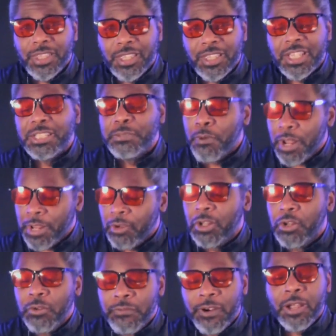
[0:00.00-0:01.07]
It's probably going
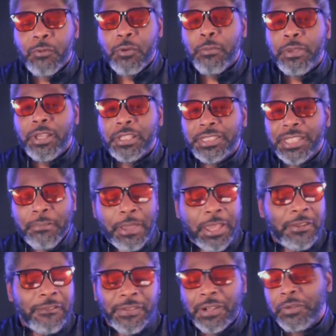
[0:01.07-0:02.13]
to do very well because they made
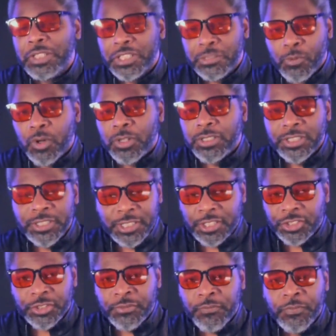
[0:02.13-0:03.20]
a very smart
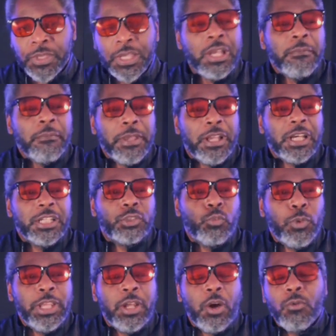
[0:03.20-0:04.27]
decision. Because
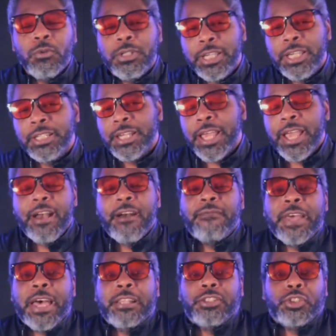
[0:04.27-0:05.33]
we don't need to have
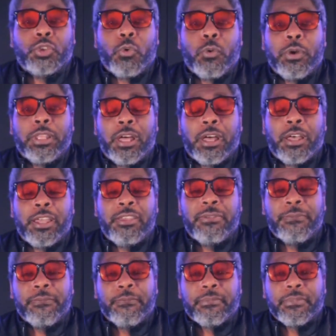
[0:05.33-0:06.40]
that storyline
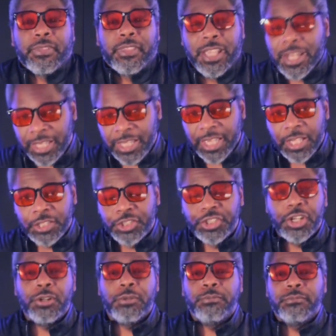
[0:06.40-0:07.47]
in a kids
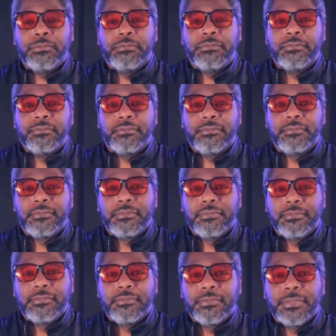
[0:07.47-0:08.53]
show.
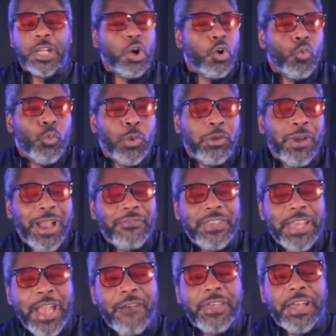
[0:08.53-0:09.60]
We don't have to
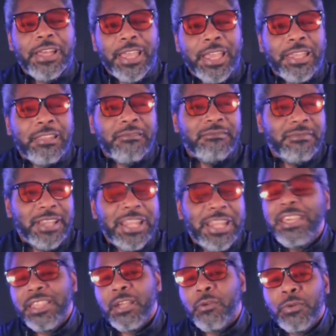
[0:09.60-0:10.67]
have that in
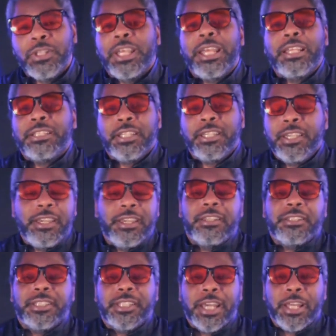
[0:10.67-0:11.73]
anything related to
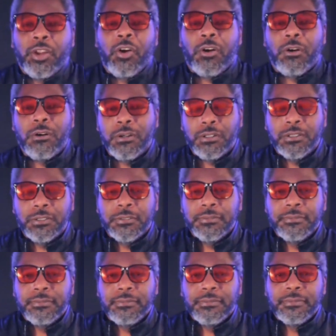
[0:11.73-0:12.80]
kids at all.
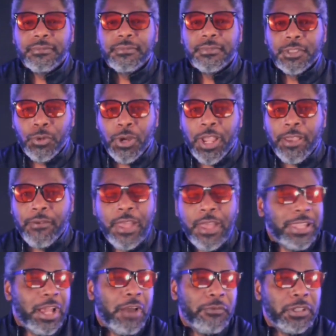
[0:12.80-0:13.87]
Right?
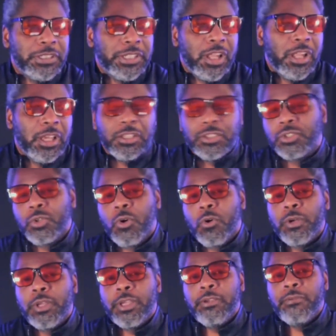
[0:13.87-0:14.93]
Now, if you're telling a
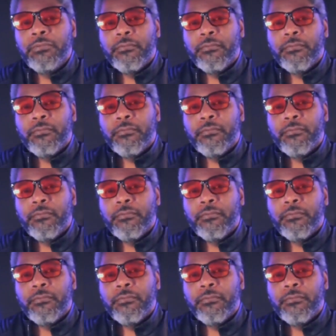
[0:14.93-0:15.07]
story